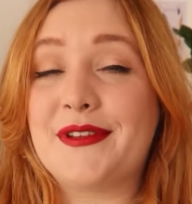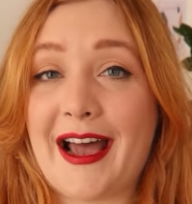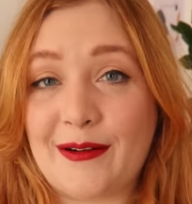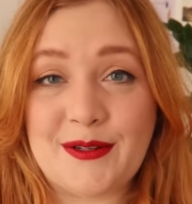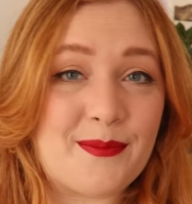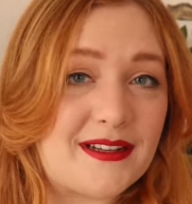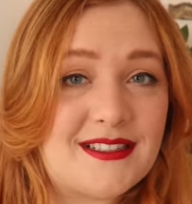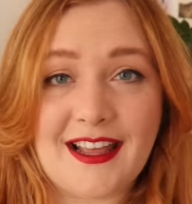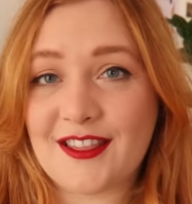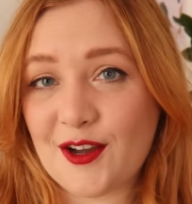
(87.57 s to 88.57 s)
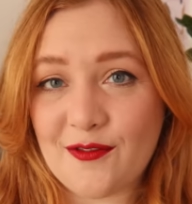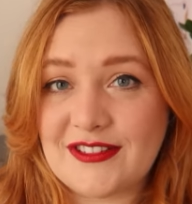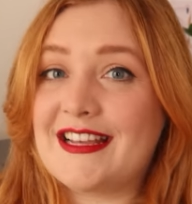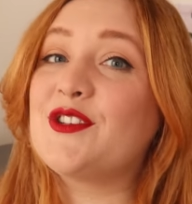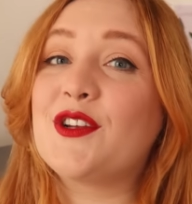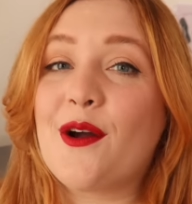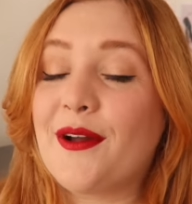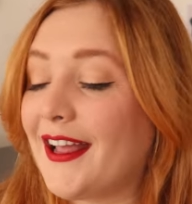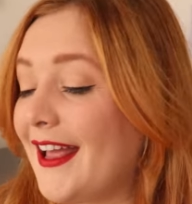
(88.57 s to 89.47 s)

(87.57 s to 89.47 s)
how to best get the conversation going.